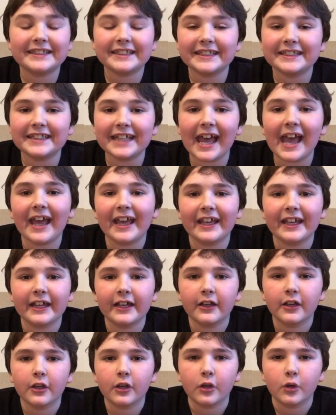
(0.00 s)
today
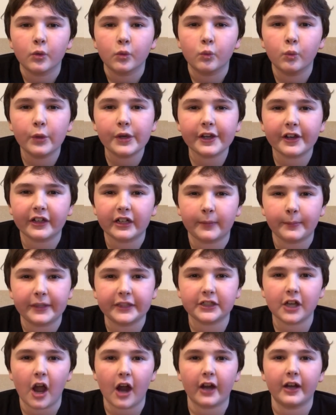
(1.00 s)
we're going to be
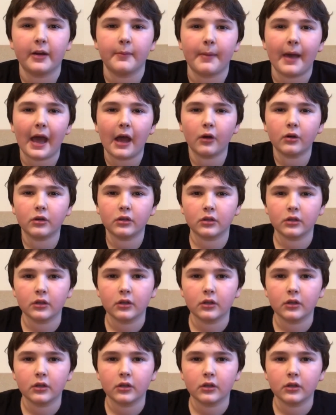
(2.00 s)
talking about